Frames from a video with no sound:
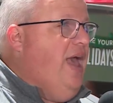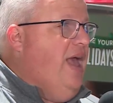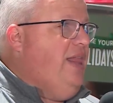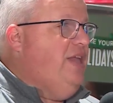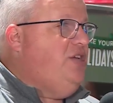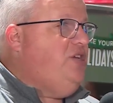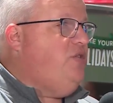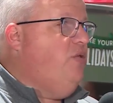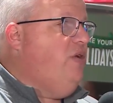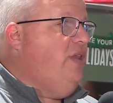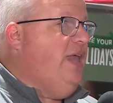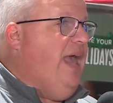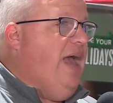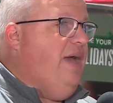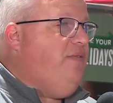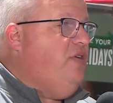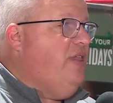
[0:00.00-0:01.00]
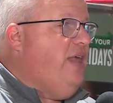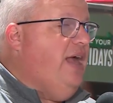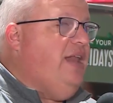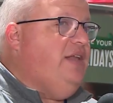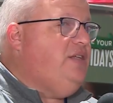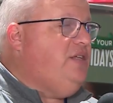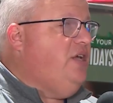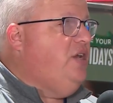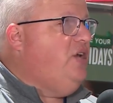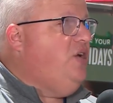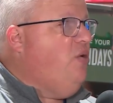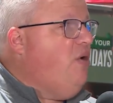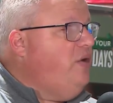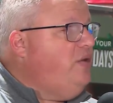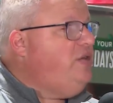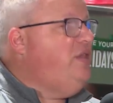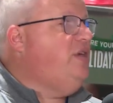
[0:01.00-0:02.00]
And then shortly after that, it's going to
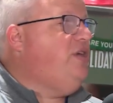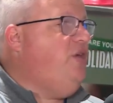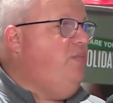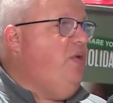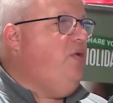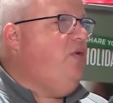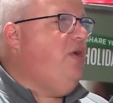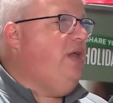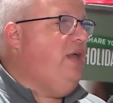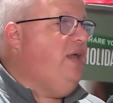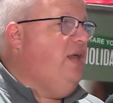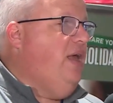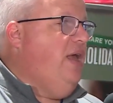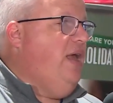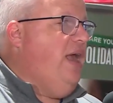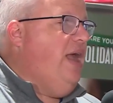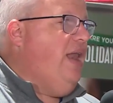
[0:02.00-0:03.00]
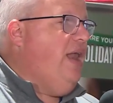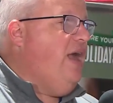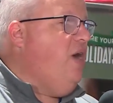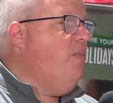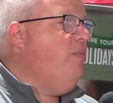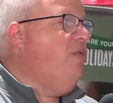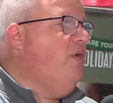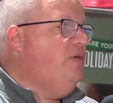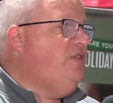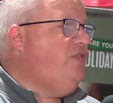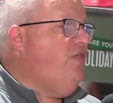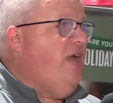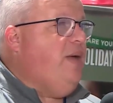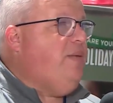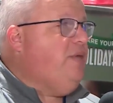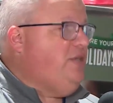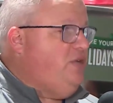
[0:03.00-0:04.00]
go out to the community and help those
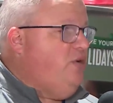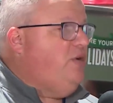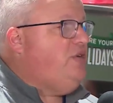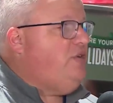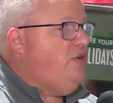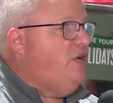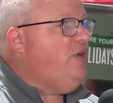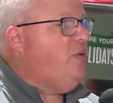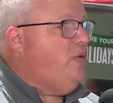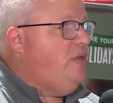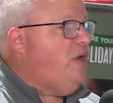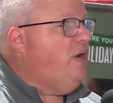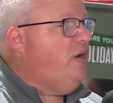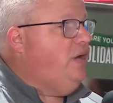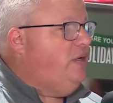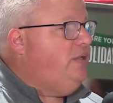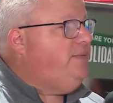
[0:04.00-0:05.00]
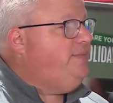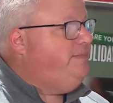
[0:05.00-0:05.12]
families who are struggling with hunger.